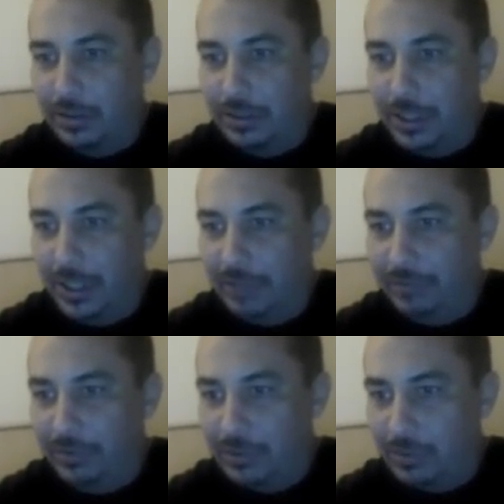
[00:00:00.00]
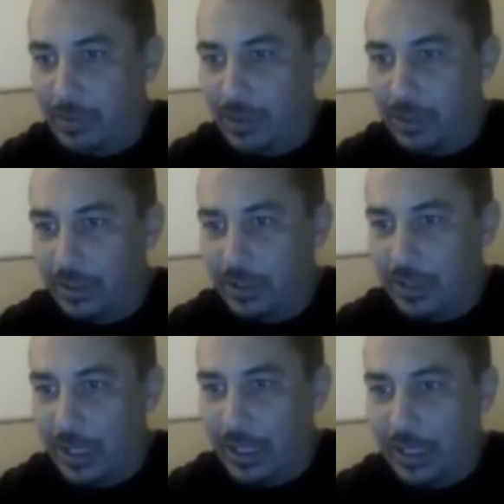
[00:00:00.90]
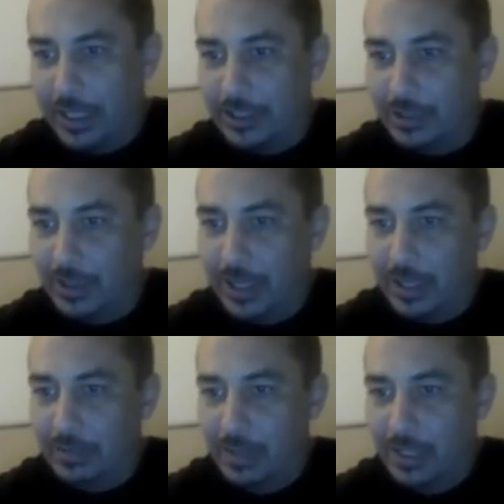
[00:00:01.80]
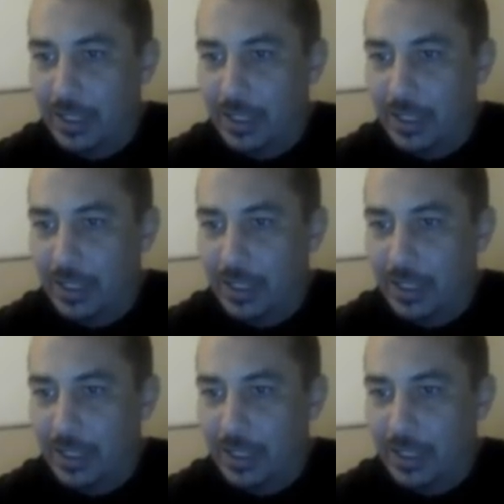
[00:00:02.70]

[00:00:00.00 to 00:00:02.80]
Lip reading: you see influencer marketer on Instagram,